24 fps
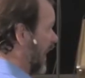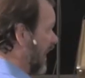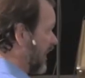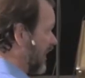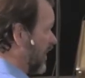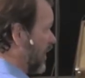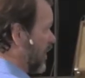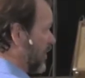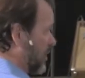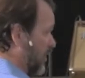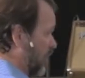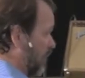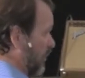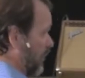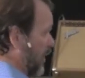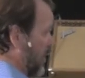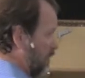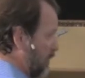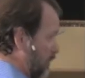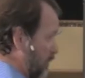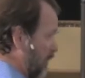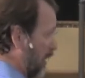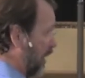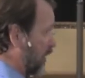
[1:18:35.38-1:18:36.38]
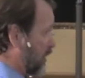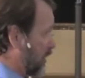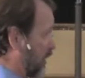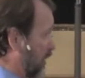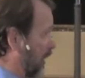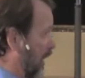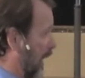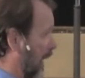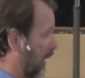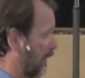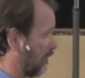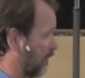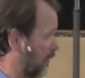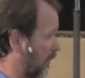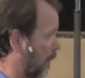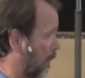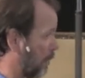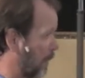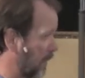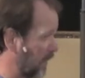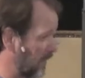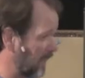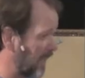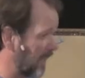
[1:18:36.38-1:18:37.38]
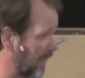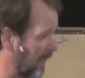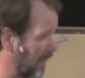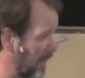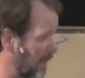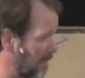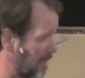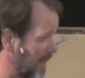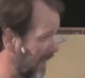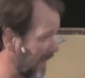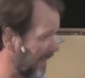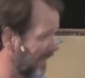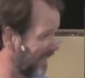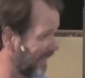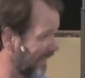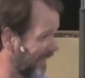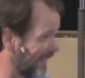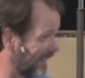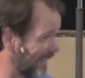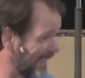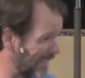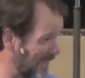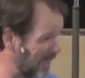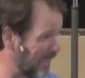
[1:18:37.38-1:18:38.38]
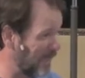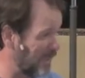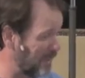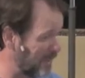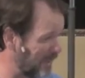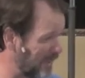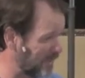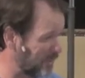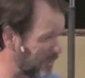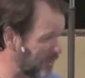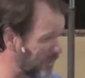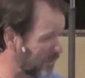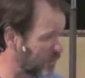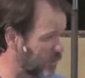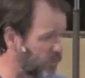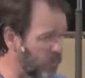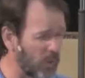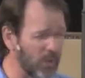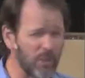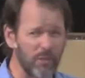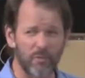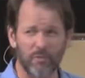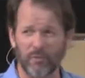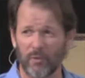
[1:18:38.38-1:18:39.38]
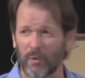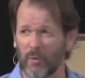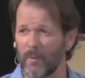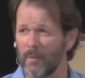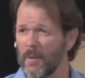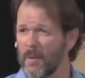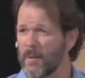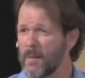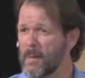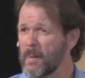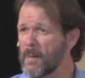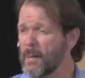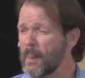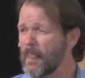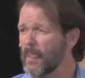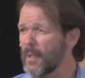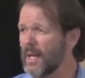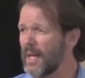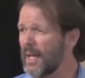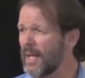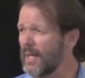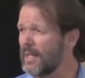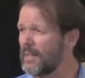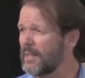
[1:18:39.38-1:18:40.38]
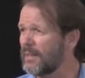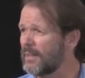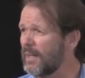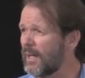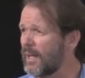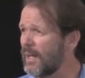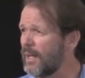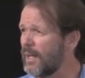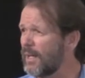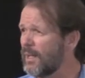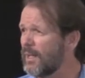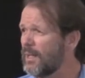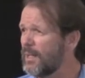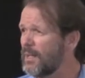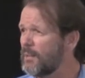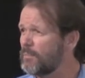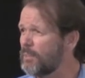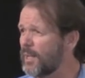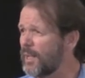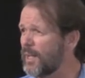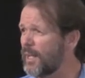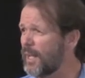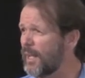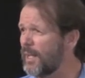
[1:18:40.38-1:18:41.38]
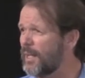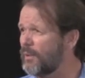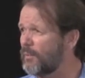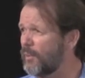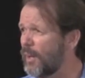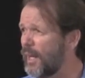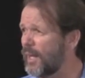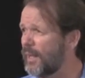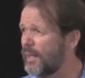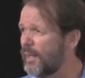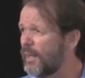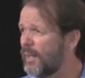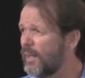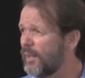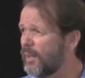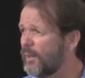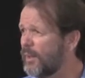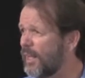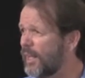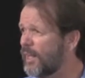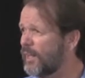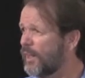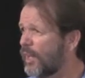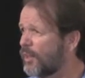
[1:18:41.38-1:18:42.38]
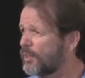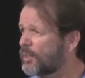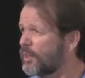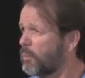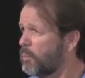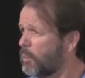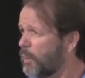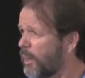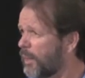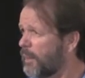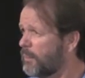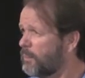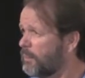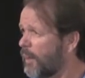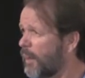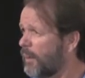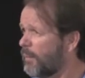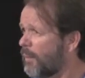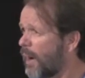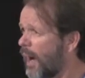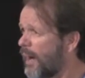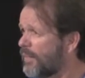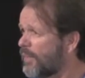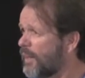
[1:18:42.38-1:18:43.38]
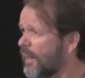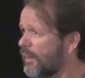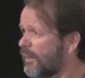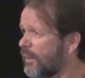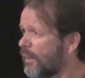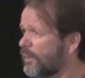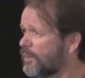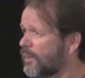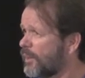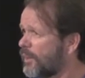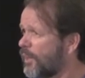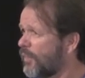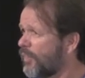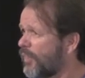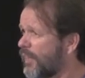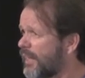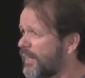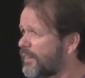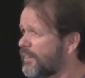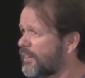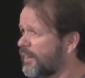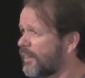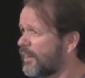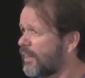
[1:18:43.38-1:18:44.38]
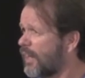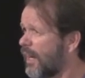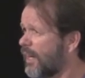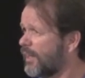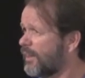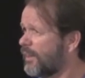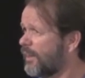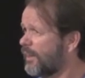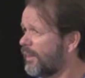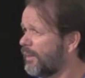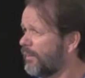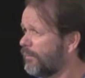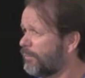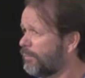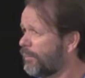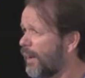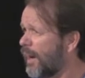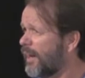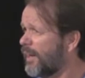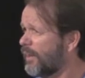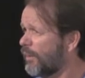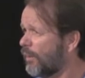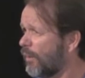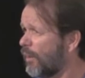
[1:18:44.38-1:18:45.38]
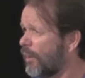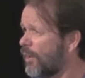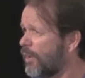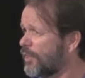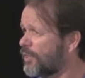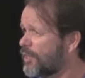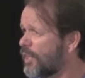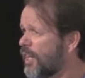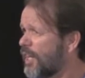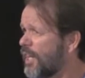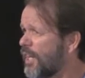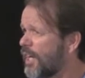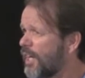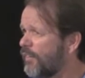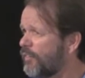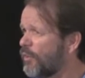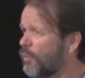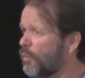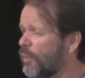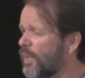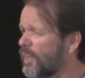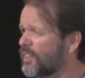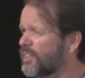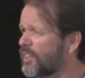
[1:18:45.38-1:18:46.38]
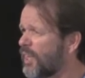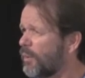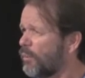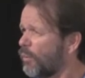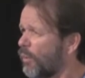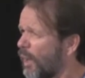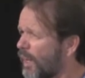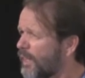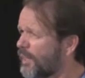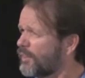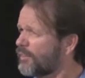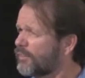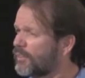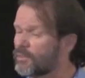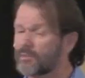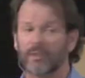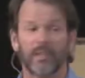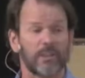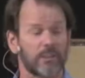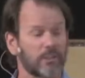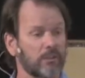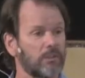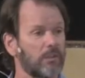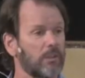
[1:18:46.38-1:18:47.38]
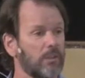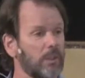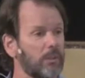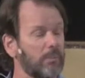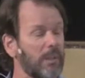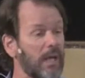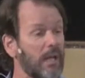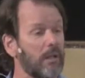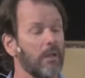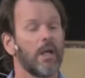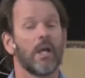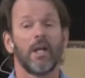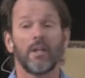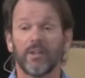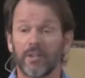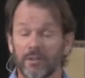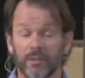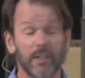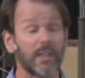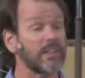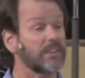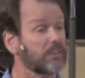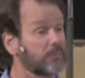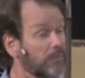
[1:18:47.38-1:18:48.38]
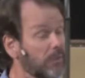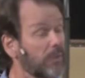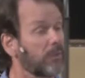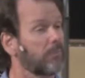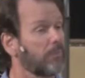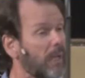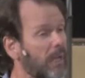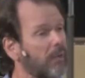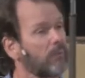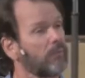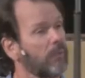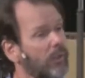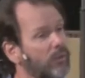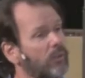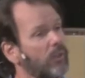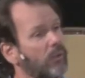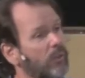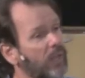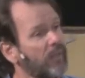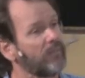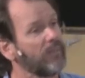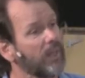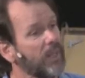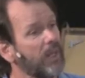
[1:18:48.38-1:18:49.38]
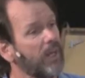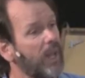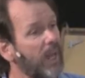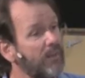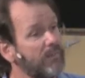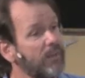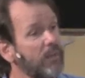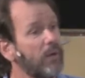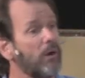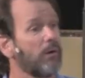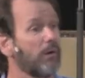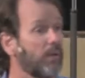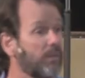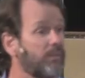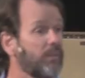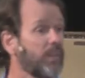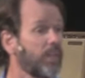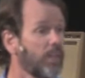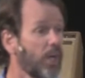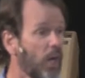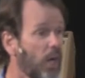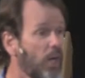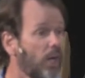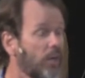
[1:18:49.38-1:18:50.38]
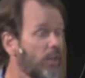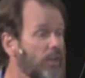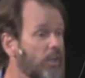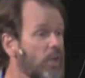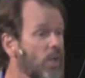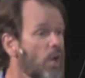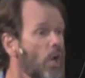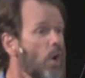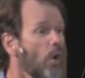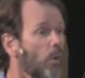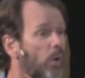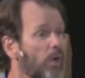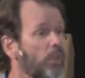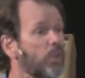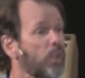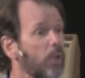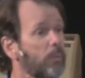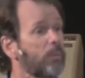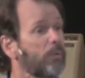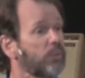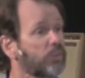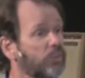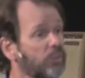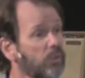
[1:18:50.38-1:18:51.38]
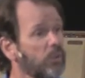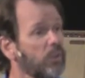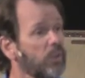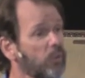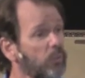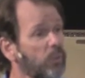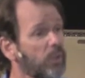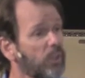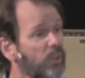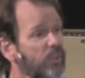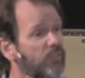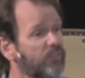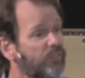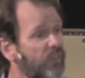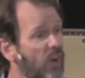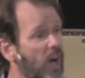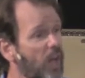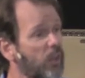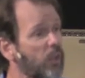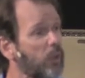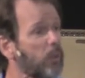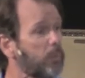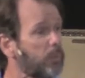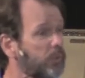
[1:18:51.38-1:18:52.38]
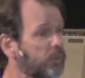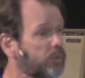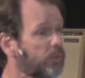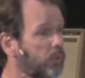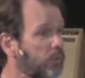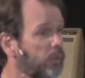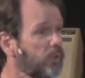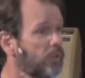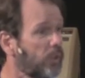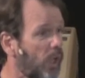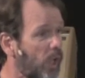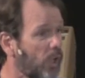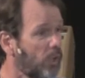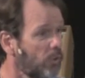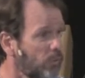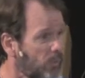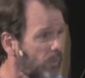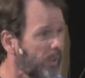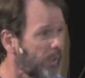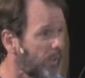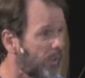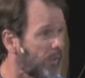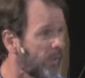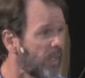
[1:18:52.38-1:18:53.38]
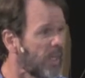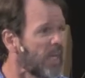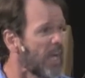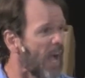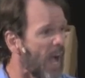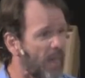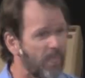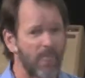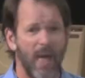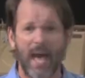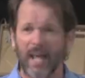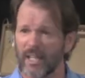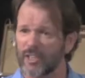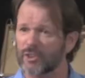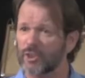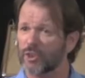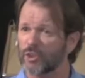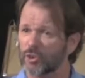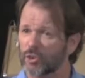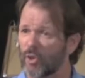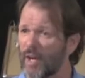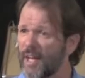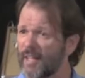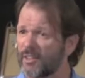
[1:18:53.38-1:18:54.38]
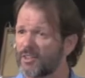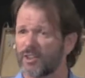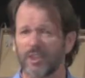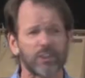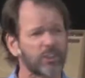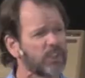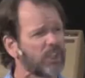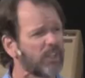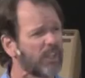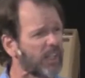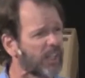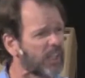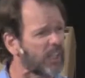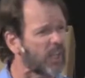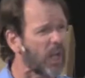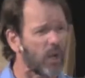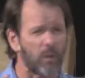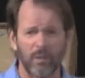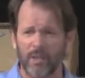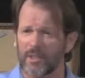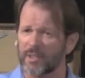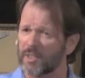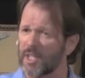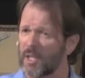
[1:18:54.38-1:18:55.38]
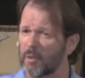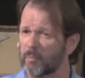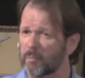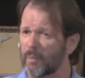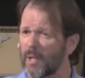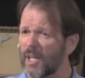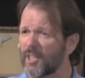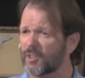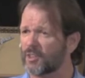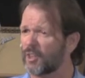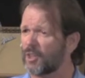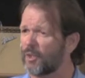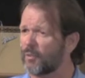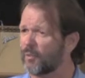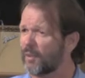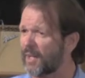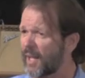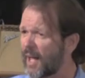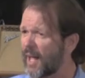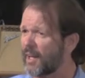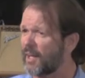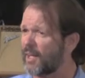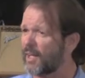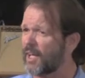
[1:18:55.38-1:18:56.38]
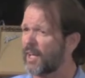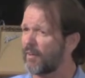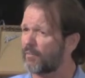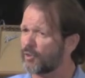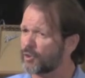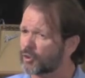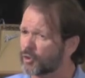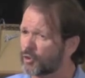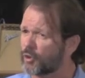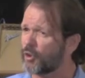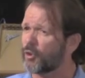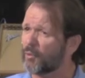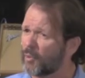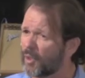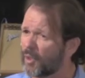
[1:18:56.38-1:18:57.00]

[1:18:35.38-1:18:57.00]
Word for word: and He's the resurrection from the dead. Amen. Isn't it? It's just wonderful. And, uh, but at any rate, they, those are really, I think those are the things that God, by and large, if you want to say, what is the test really about? The test is really about whether you're living in heaven or living in earth. Whether you're pursuing the will of the Father or pursuing your own will. And that is a transition that can only take place in the reality of a true